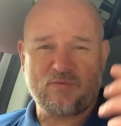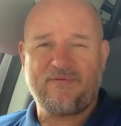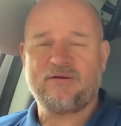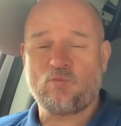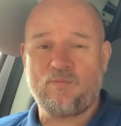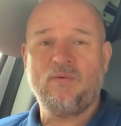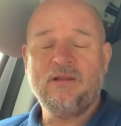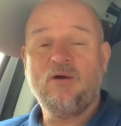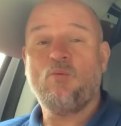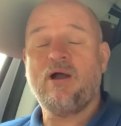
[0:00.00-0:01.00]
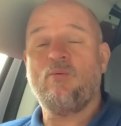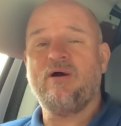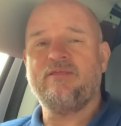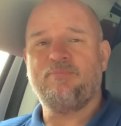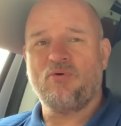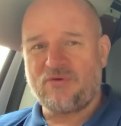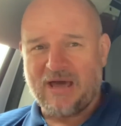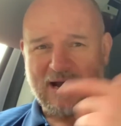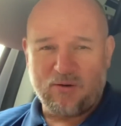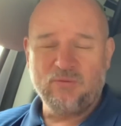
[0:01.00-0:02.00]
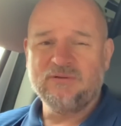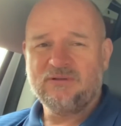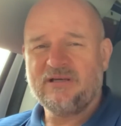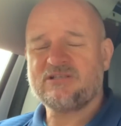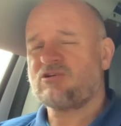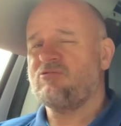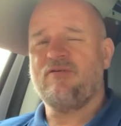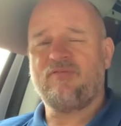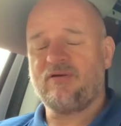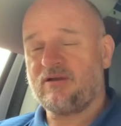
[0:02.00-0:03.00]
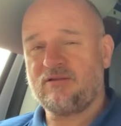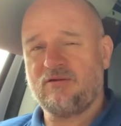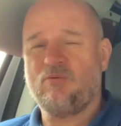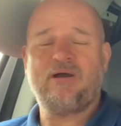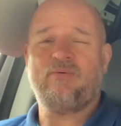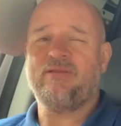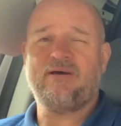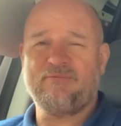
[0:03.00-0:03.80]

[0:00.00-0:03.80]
We've had wet weather, but now it's horrific, the wet weather.